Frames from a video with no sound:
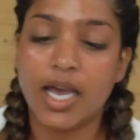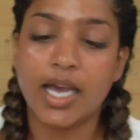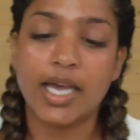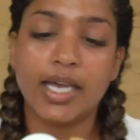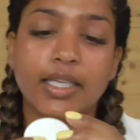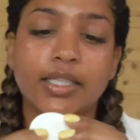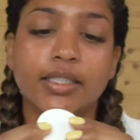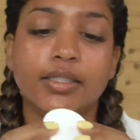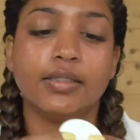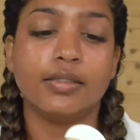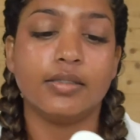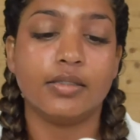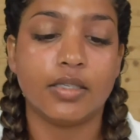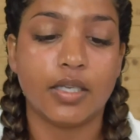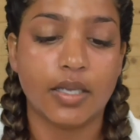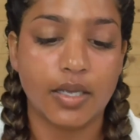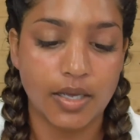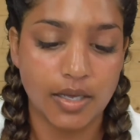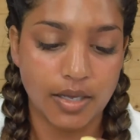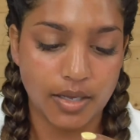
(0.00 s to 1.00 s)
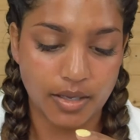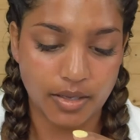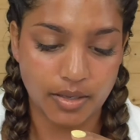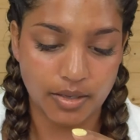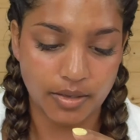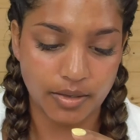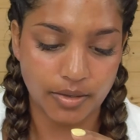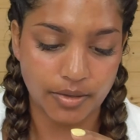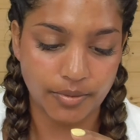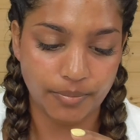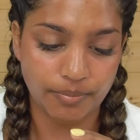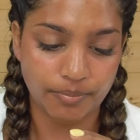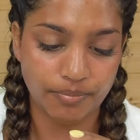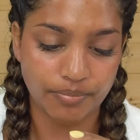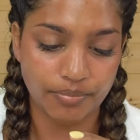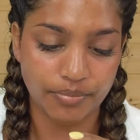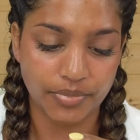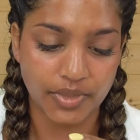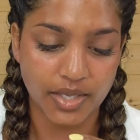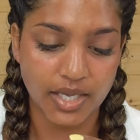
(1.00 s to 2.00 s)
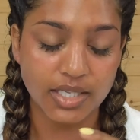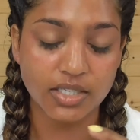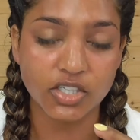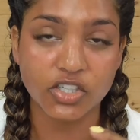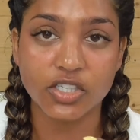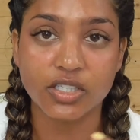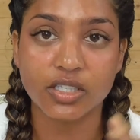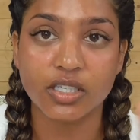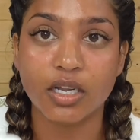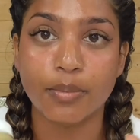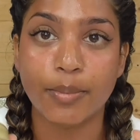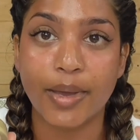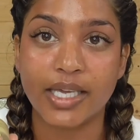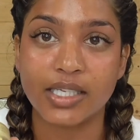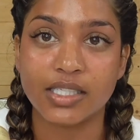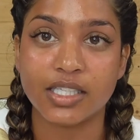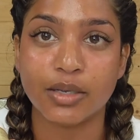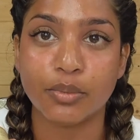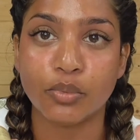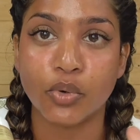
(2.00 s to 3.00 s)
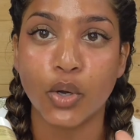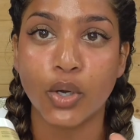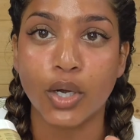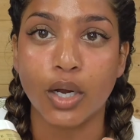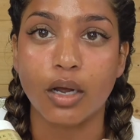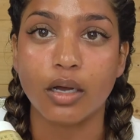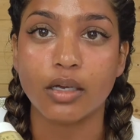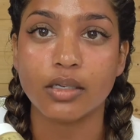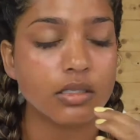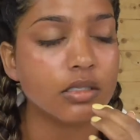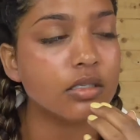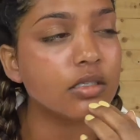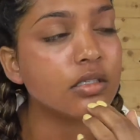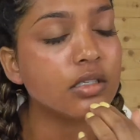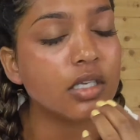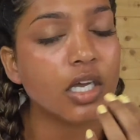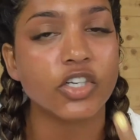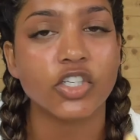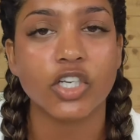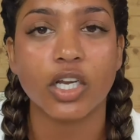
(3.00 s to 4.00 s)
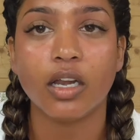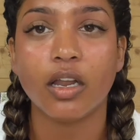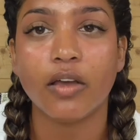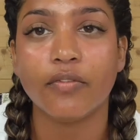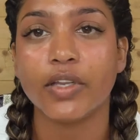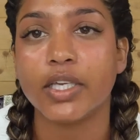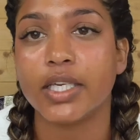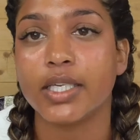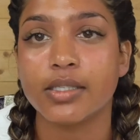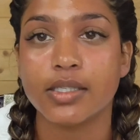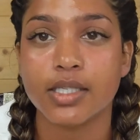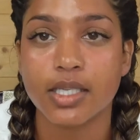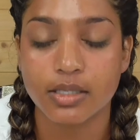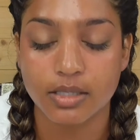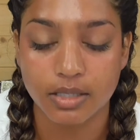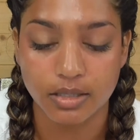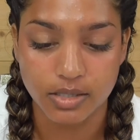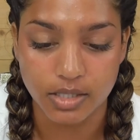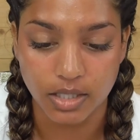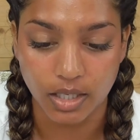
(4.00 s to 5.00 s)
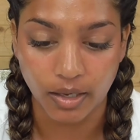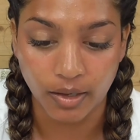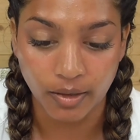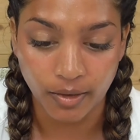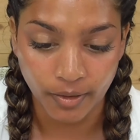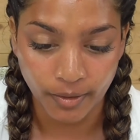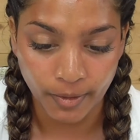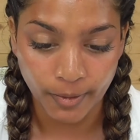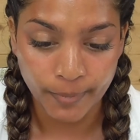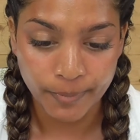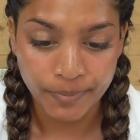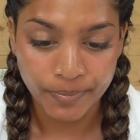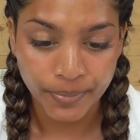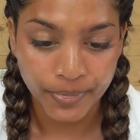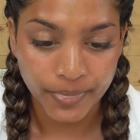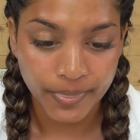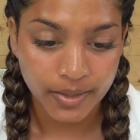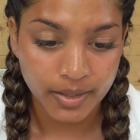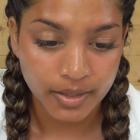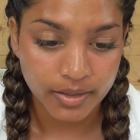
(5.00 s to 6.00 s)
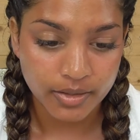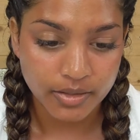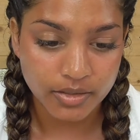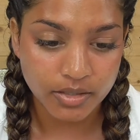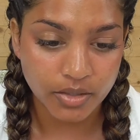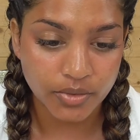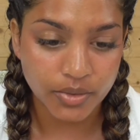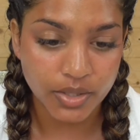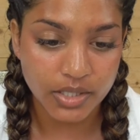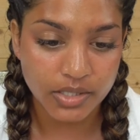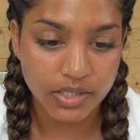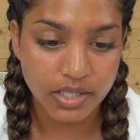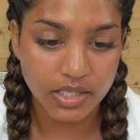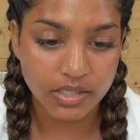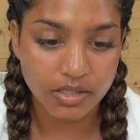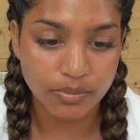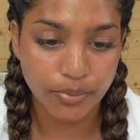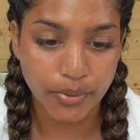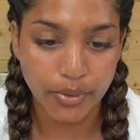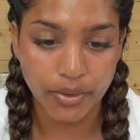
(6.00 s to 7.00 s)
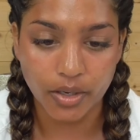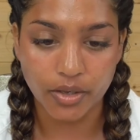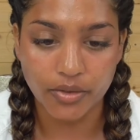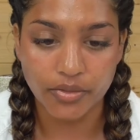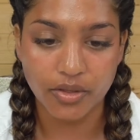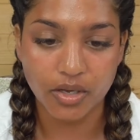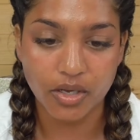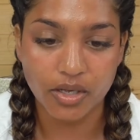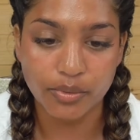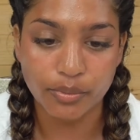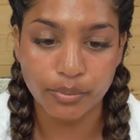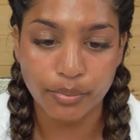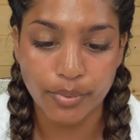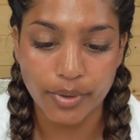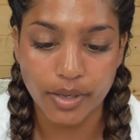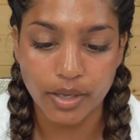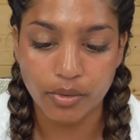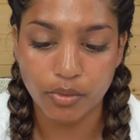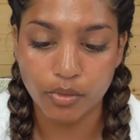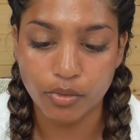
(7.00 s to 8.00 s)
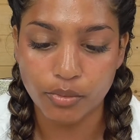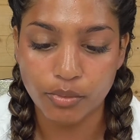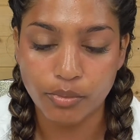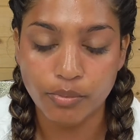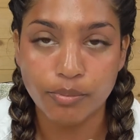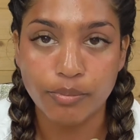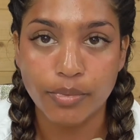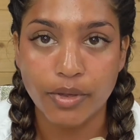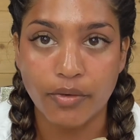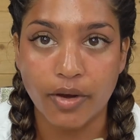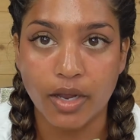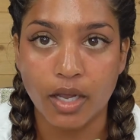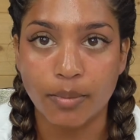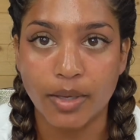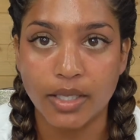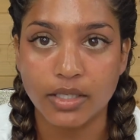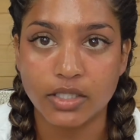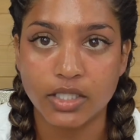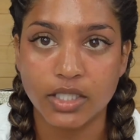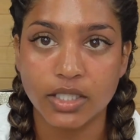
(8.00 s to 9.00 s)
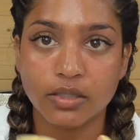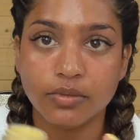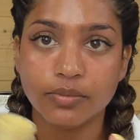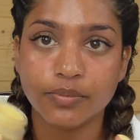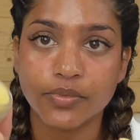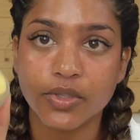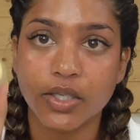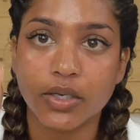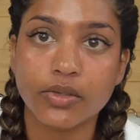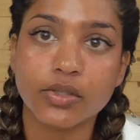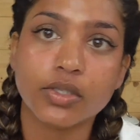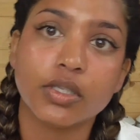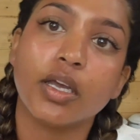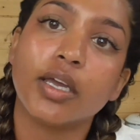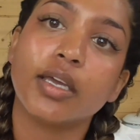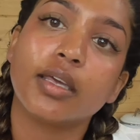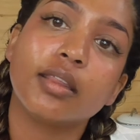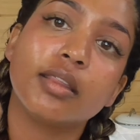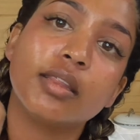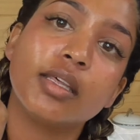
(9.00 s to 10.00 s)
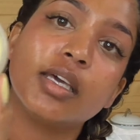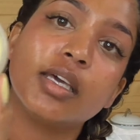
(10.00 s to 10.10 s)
And it's just an amazing product. It's such a lovely consistency. So this is a product that I will be recommending. It looks like